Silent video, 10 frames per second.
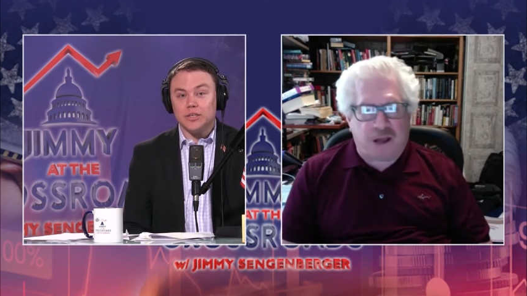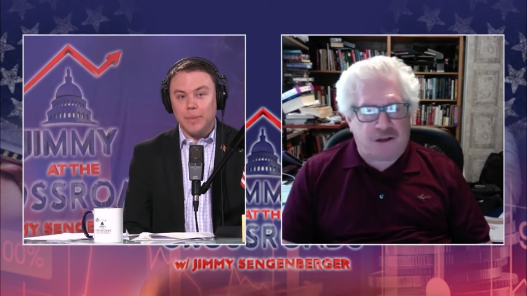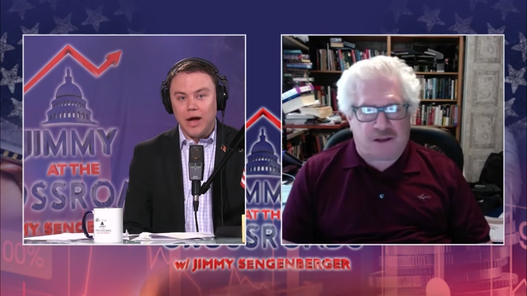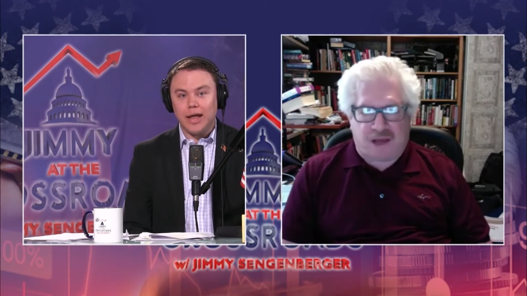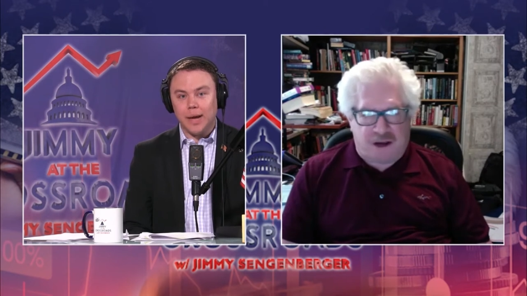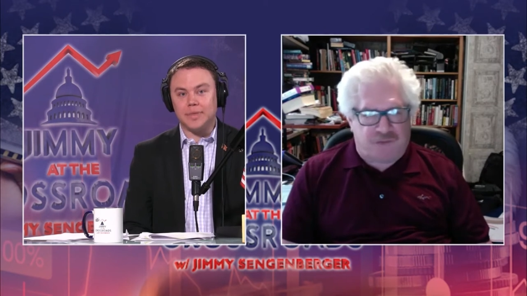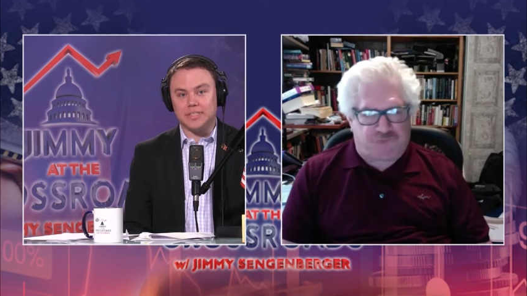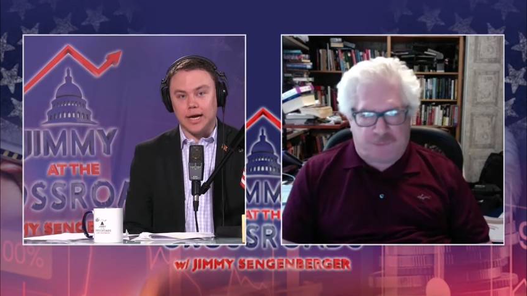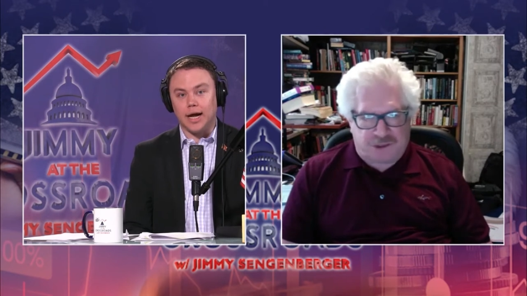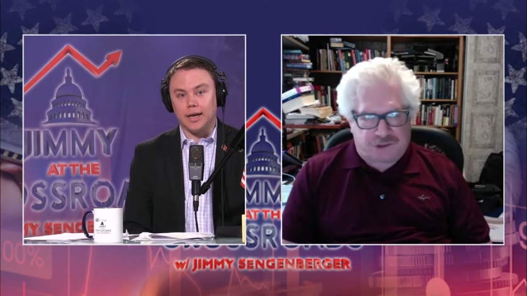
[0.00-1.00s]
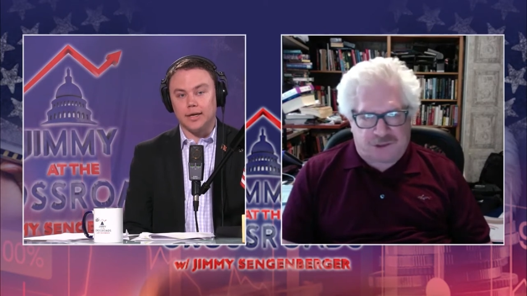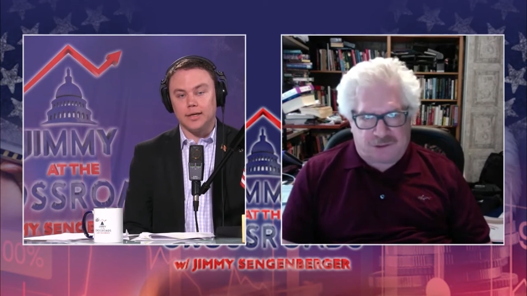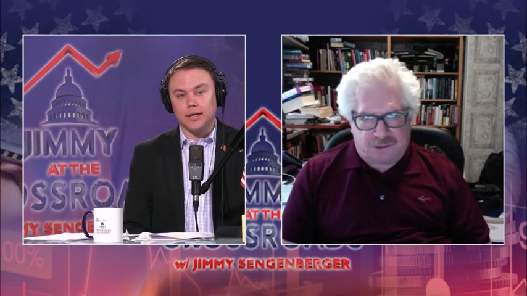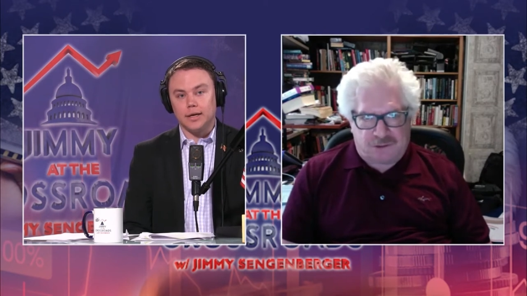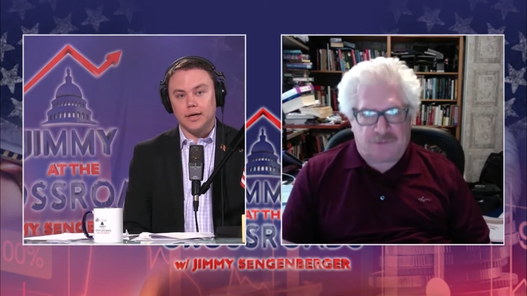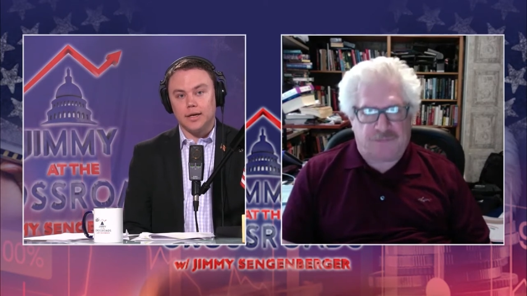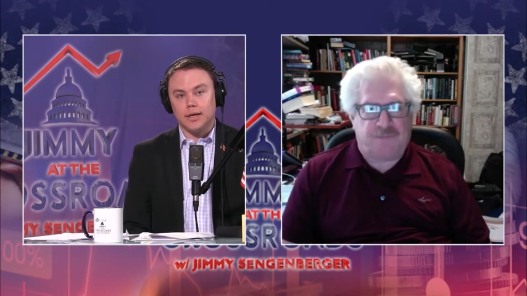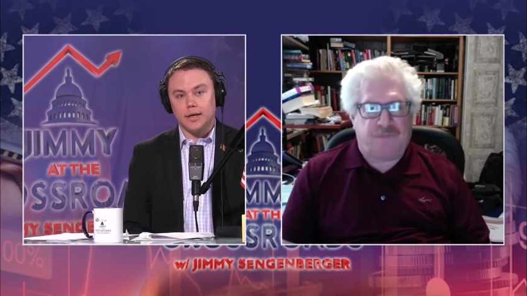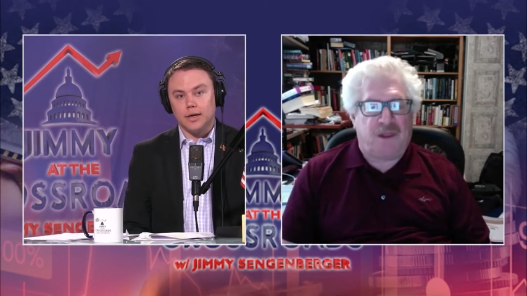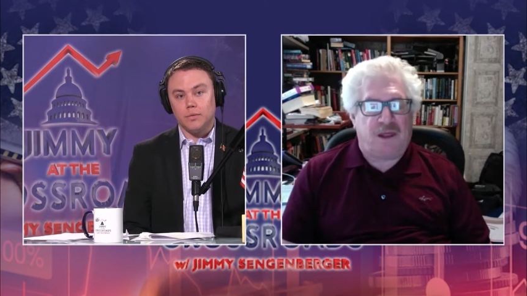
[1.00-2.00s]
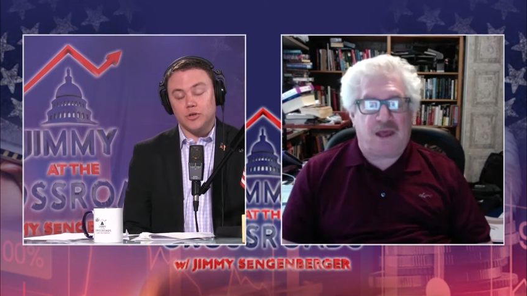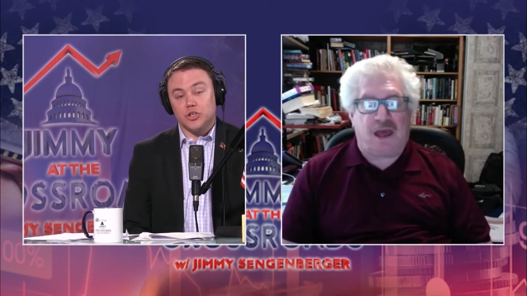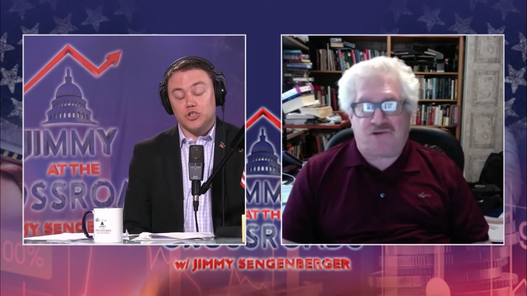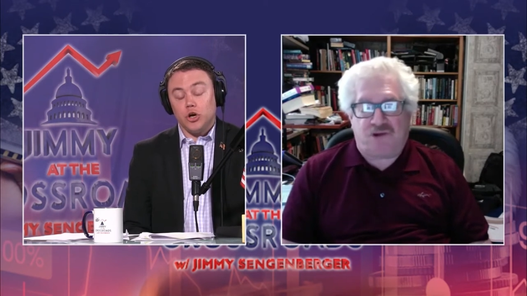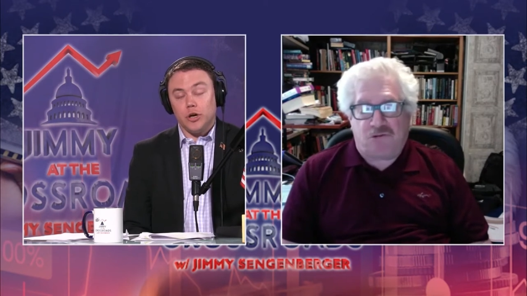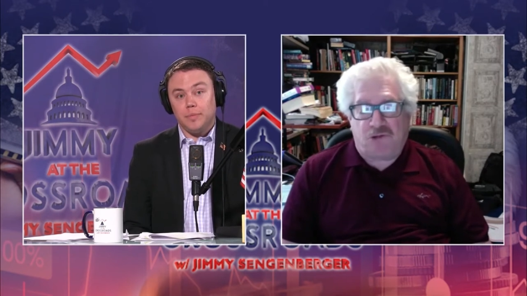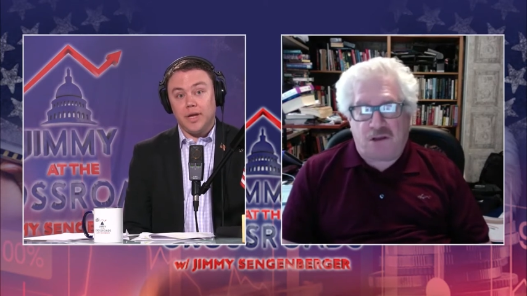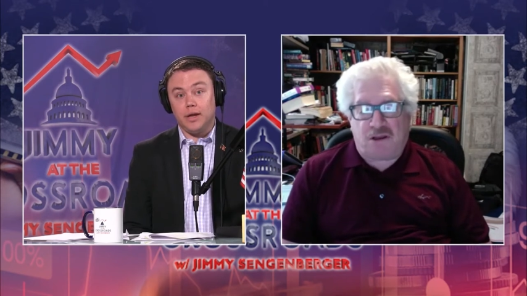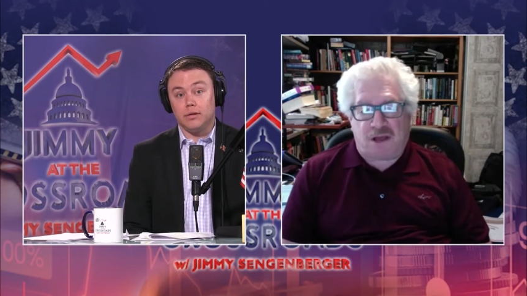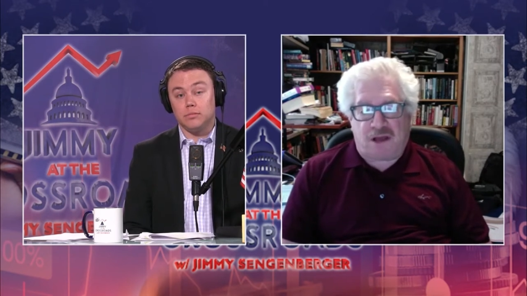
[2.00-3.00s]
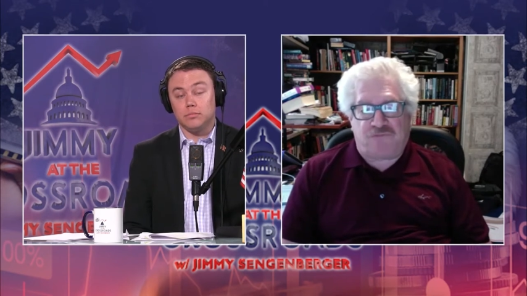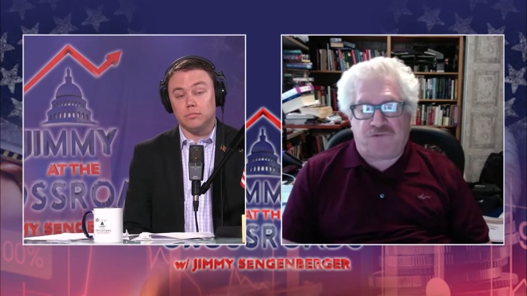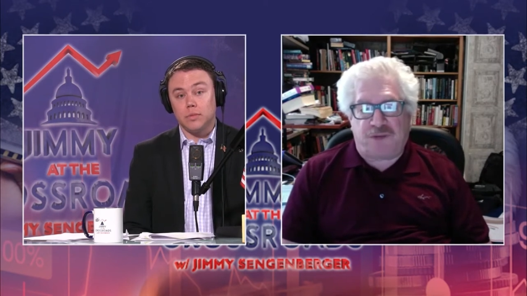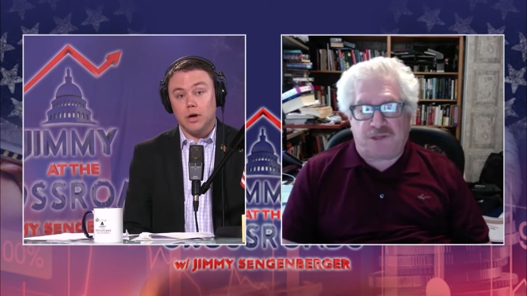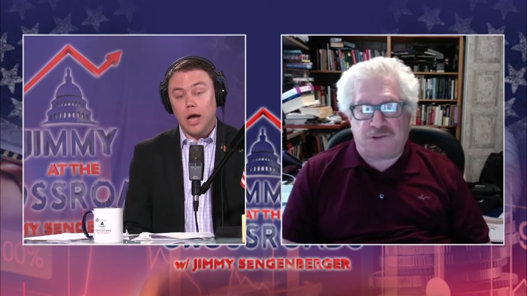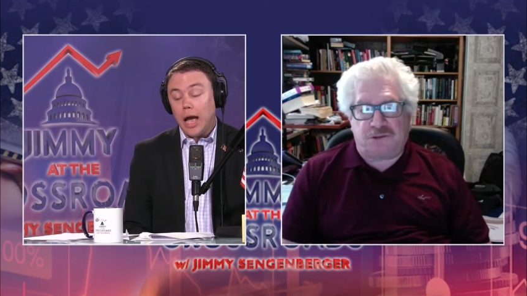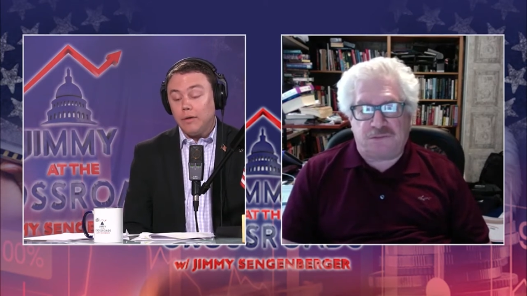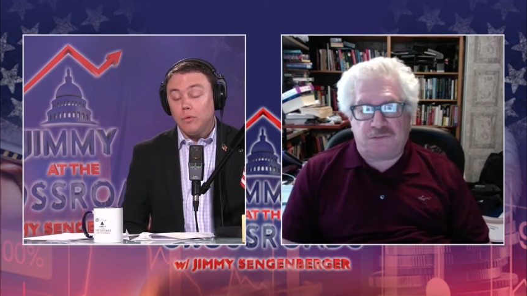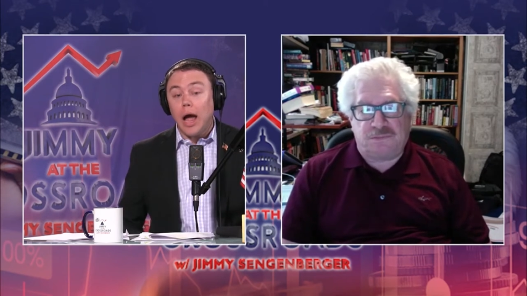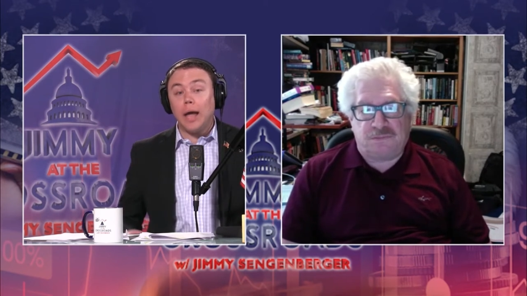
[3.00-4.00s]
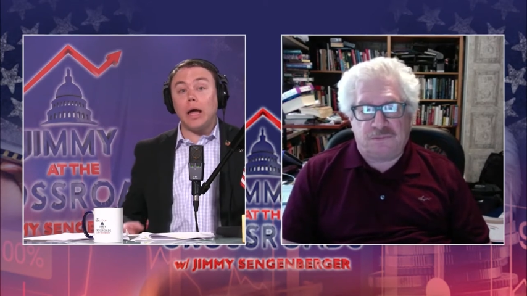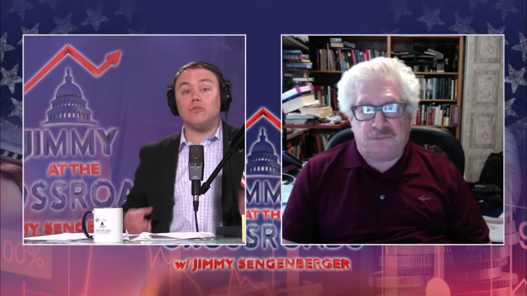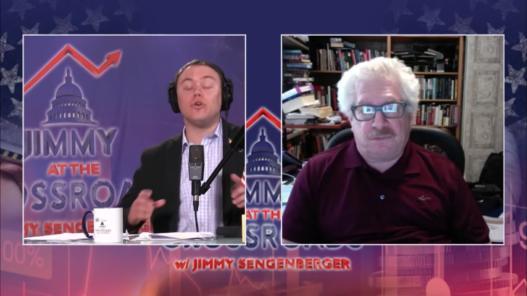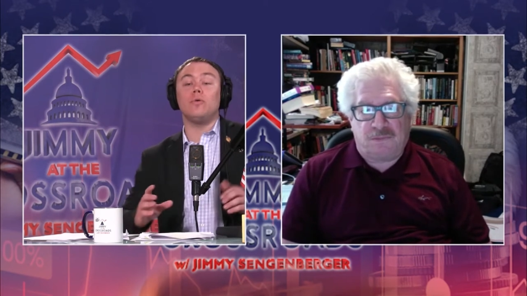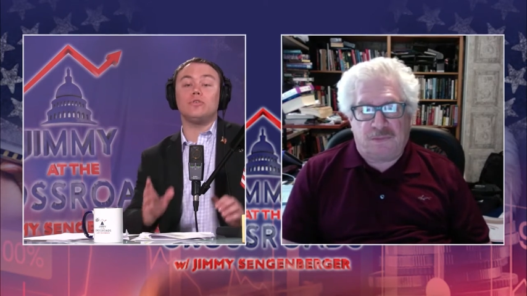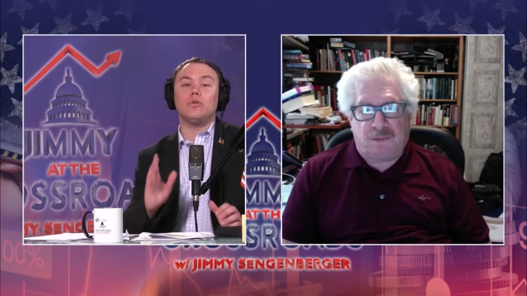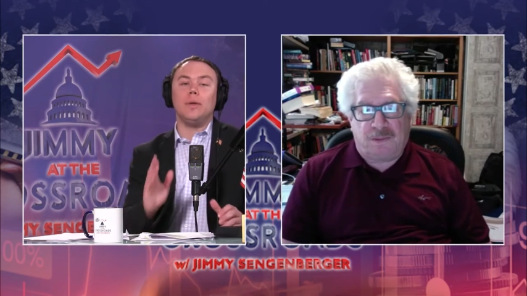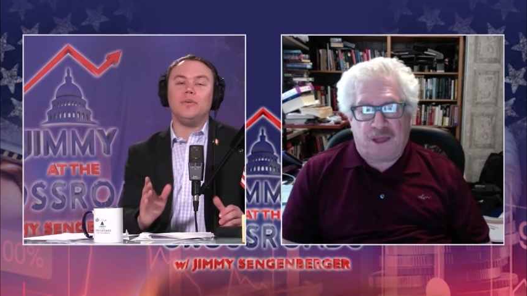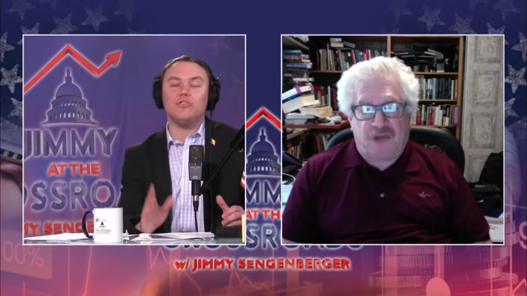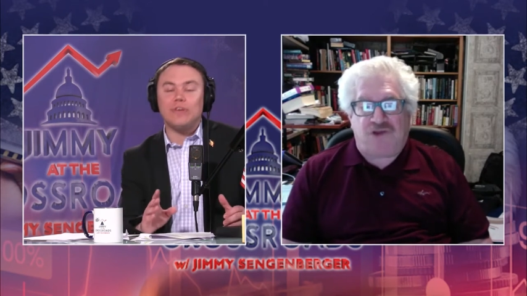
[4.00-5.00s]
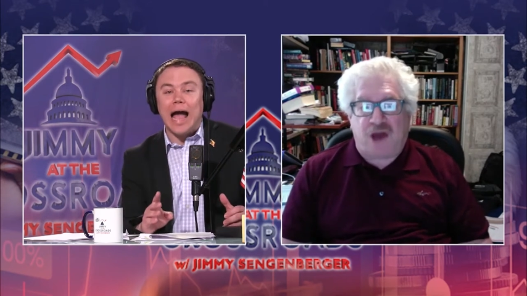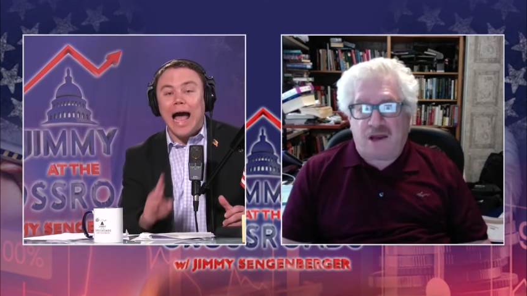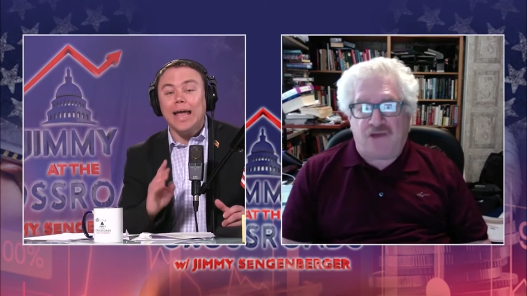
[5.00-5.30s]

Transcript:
Speaker 1: about Amazon, which it shouldn't no be. I, no, I so so let me just it's say I